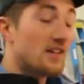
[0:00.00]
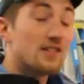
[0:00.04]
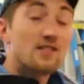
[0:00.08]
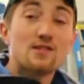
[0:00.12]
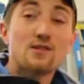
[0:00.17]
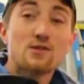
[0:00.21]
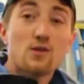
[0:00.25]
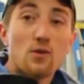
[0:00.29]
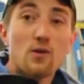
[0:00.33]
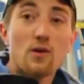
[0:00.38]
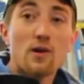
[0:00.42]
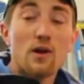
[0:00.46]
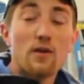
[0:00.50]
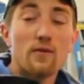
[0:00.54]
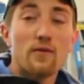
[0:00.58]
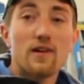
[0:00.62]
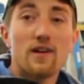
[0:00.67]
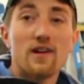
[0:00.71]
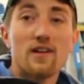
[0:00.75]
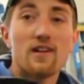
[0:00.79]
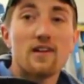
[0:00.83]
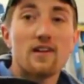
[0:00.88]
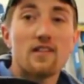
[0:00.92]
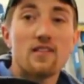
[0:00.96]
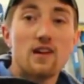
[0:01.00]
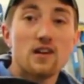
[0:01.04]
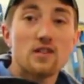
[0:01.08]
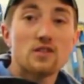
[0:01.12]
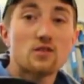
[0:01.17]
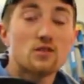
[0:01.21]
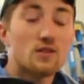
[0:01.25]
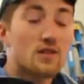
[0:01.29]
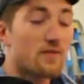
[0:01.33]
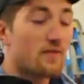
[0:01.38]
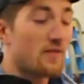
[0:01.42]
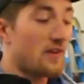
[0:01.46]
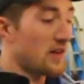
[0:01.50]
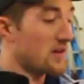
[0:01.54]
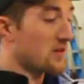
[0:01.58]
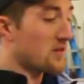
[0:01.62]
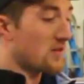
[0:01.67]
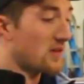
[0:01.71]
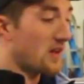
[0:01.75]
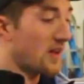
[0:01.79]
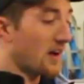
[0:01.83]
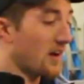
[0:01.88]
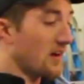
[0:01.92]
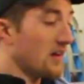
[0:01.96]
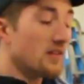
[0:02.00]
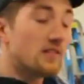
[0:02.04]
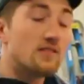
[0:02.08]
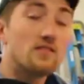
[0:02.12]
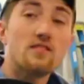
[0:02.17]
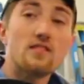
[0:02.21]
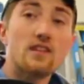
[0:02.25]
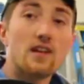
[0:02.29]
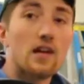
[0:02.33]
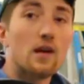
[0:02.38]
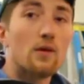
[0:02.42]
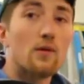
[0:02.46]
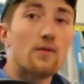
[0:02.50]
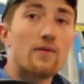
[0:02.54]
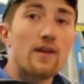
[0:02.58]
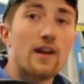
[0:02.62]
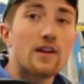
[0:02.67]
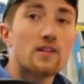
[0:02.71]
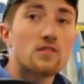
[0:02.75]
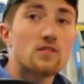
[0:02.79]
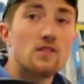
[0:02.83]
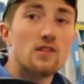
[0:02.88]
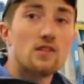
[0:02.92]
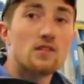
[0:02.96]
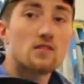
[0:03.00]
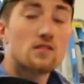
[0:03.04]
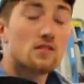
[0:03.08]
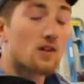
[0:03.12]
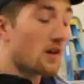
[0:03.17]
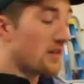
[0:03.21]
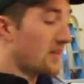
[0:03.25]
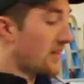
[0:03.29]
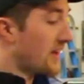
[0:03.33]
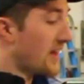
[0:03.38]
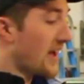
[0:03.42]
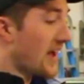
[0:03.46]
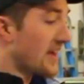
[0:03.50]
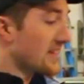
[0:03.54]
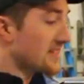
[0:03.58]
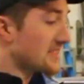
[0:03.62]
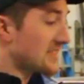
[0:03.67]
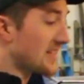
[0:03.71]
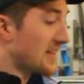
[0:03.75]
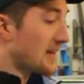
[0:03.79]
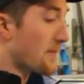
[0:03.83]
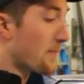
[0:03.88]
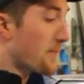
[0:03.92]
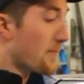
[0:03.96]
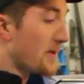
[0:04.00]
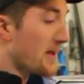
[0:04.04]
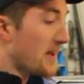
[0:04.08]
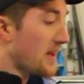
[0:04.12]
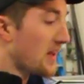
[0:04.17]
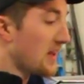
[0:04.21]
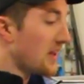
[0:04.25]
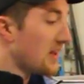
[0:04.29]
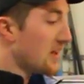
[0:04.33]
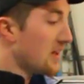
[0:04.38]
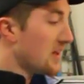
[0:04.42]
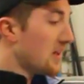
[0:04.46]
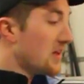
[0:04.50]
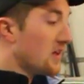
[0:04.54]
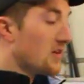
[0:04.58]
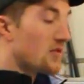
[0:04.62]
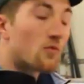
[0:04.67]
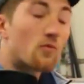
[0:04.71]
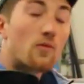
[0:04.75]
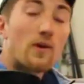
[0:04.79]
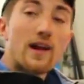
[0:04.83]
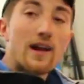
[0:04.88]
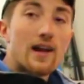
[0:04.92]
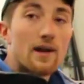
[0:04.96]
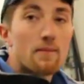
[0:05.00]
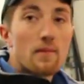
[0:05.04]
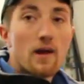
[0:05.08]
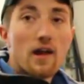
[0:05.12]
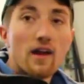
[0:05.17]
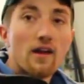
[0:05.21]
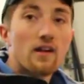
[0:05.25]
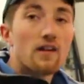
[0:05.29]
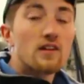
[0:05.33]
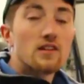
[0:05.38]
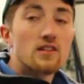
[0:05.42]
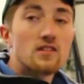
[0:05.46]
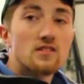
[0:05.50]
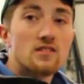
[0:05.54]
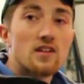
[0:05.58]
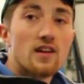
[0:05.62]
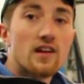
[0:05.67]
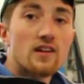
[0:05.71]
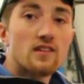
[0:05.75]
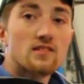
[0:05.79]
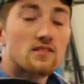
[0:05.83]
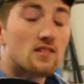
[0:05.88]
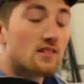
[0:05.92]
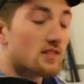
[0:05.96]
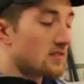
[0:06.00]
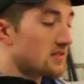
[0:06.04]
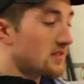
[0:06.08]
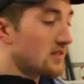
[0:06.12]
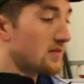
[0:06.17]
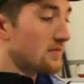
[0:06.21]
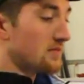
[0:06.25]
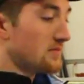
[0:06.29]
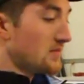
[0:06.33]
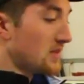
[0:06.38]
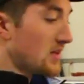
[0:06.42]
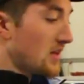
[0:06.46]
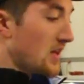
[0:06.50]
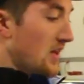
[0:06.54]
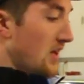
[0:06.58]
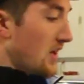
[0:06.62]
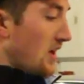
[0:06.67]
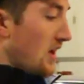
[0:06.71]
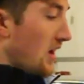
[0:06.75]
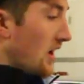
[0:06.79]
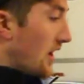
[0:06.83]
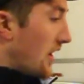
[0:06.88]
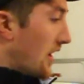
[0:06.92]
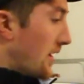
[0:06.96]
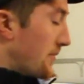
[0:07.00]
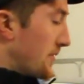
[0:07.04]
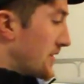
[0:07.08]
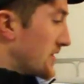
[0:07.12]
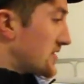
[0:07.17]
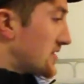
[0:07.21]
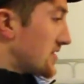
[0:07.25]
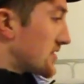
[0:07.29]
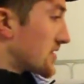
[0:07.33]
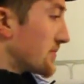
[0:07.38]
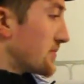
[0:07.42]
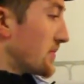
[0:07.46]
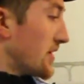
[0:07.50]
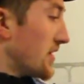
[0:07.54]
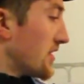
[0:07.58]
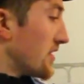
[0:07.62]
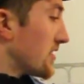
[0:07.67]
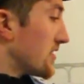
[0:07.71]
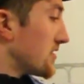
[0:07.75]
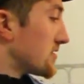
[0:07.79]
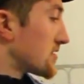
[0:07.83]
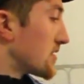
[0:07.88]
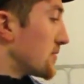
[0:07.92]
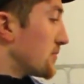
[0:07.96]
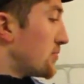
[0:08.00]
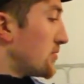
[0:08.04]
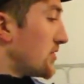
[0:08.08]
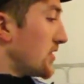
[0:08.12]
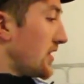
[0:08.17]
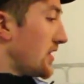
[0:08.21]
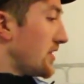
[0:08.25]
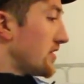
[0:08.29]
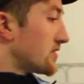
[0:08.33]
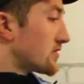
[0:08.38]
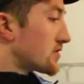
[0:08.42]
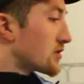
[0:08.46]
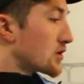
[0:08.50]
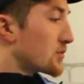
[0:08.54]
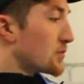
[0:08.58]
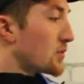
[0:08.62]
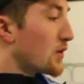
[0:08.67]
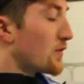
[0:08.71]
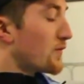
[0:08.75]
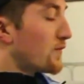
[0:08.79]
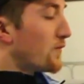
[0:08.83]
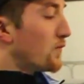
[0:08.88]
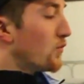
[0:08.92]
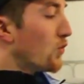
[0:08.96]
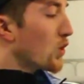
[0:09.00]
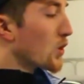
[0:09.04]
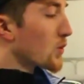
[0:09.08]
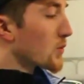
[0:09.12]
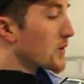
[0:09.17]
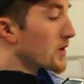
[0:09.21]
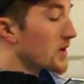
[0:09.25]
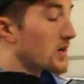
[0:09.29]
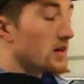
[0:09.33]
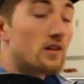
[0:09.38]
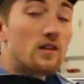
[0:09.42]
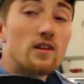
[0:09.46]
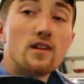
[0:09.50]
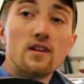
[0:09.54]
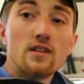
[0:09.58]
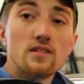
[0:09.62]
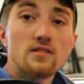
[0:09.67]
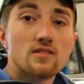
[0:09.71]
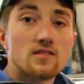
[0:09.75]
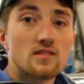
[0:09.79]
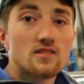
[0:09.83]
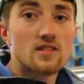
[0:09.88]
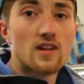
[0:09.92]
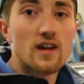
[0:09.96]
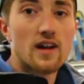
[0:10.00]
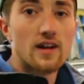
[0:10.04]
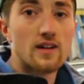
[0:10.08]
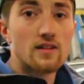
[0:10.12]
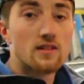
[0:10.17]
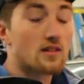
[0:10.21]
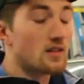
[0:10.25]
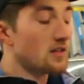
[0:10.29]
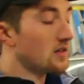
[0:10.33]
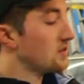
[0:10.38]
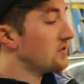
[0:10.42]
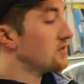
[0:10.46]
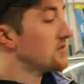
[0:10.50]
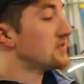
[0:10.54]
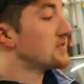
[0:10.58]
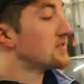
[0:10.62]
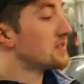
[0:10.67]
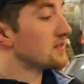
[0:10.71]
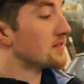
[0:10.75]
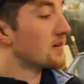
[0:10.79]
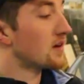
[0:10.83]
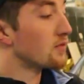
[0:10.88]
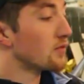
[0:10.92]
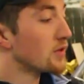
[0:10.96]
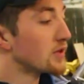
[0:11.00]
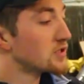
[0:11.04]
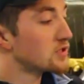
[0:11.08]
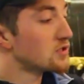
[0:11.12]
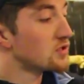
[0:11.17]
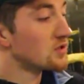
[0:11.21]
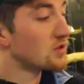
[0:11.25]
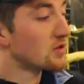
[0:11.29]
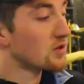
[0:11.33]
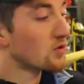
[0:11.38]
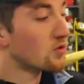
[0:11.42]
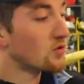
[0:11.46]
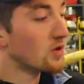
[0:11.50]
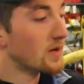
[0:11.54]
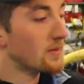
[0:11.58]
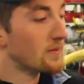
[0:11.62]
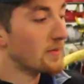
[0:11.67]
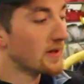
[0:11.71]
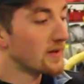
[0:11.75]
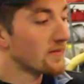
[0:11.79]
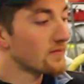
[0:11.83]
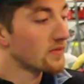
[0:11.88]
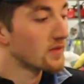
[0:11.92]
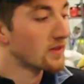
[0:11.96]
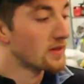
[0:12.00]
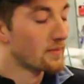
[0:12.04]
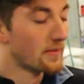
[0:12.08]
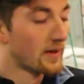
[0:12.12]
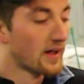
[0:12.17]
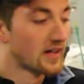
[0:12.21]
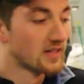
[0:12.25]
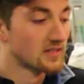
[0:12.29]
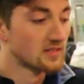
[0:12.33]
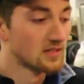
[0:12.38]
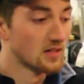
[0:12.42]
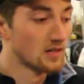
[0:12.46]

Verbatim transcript: This is Corey over here at Luxury Vehicle Care, and today we've actually installed an S&B Ram air intake system. Um, this system here is complete turbo forward. It is designed to use the original equipment for the mass